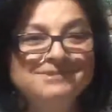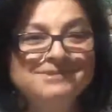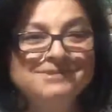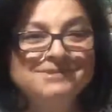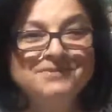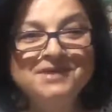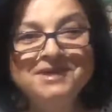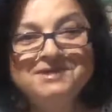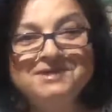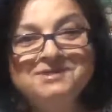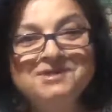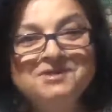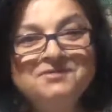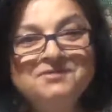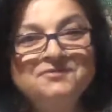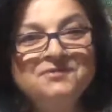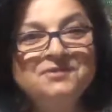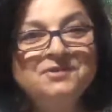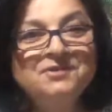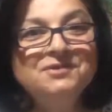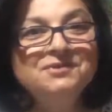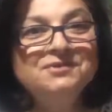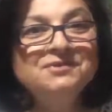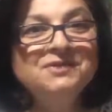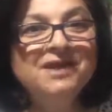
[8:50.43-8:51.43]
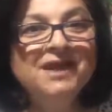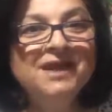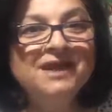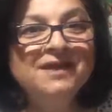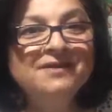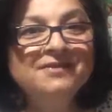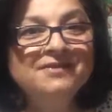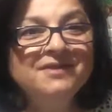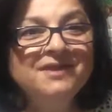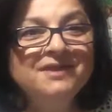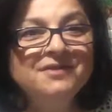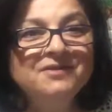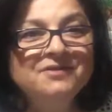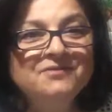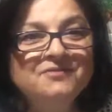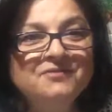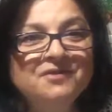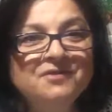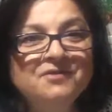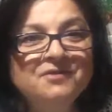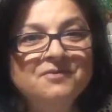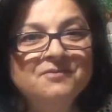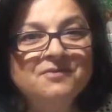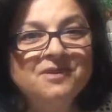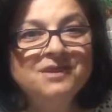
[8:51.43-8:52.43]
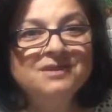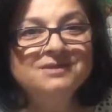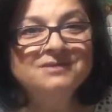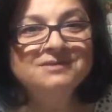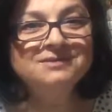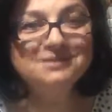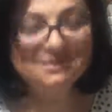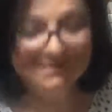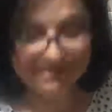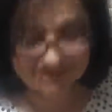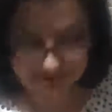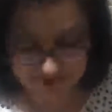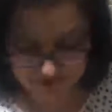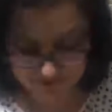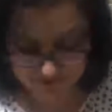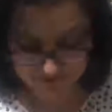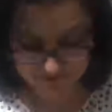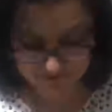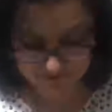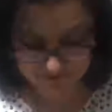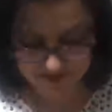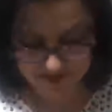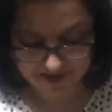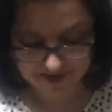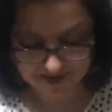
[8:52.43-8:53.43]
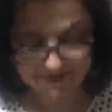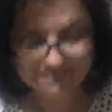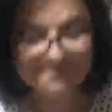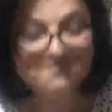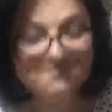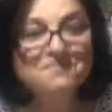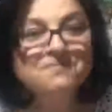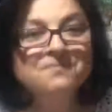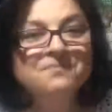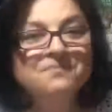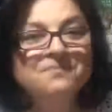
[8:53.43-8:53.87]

So that's it for today. Thank you very much, and goodbye.